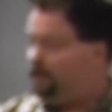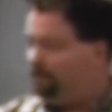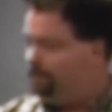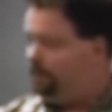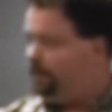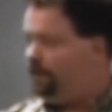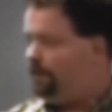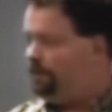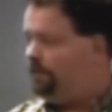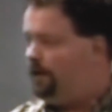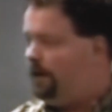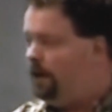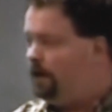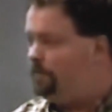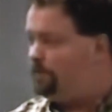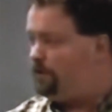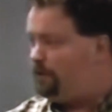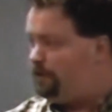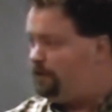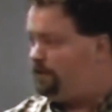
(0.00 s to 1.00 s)
I'm with
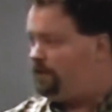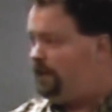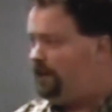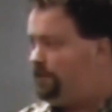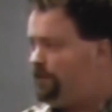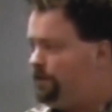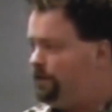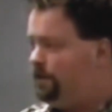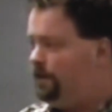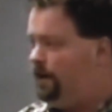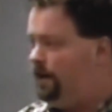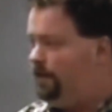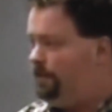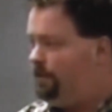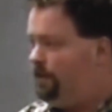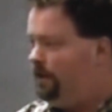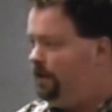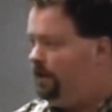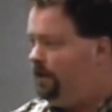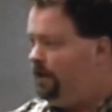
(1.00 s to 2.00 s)
Firearms Owners Against Crime.
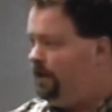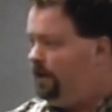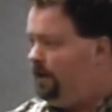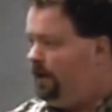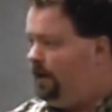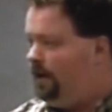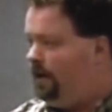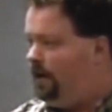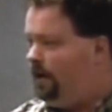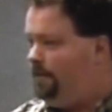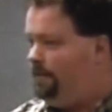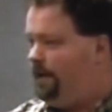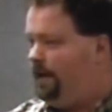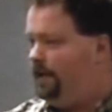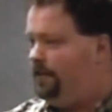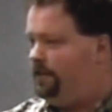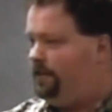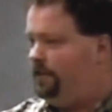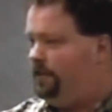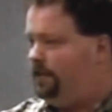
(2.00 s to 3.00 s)
I
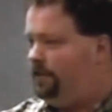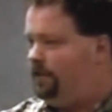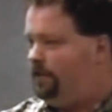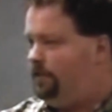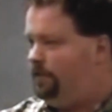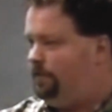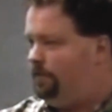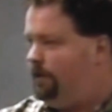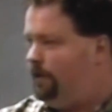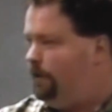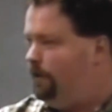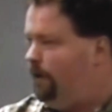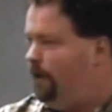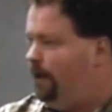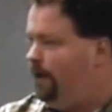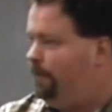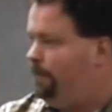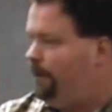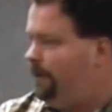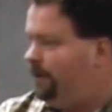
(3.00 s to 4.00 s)
imagine that you know
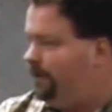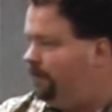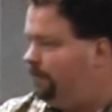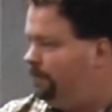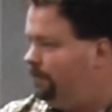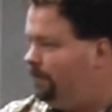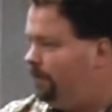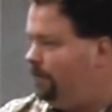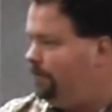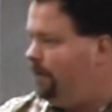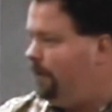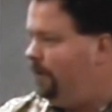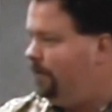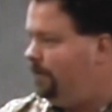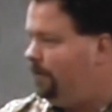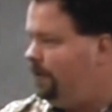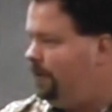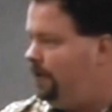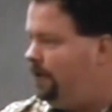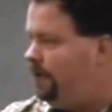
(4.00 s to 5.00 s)
why I'm here,
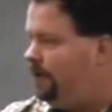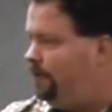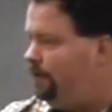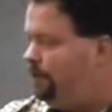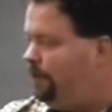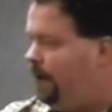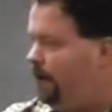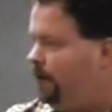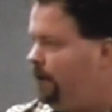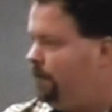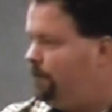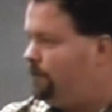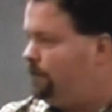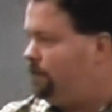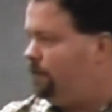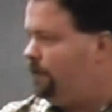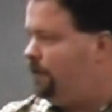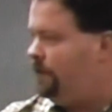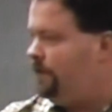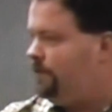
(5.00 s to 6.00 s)
about the firearms
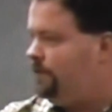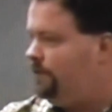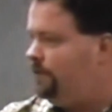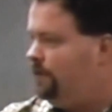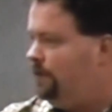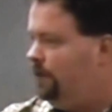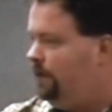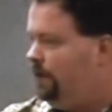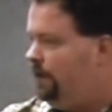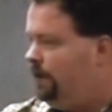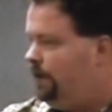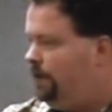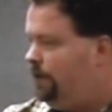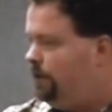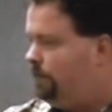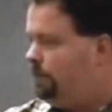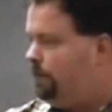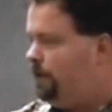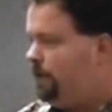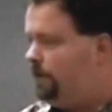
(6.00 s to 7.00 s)
ordinance in
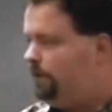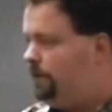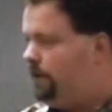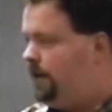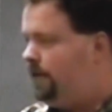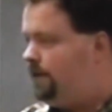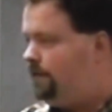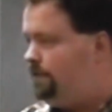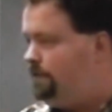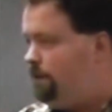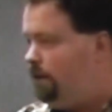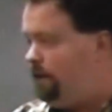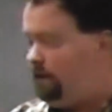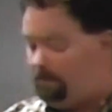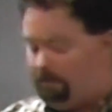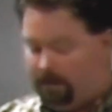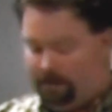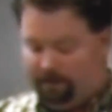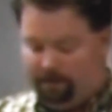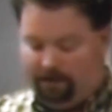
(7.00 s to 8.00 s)
your Park
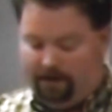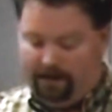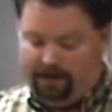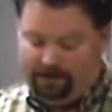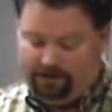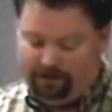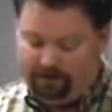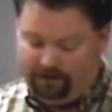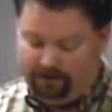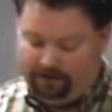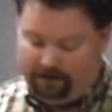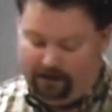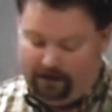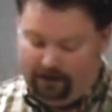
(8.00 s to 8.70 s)
and Recreations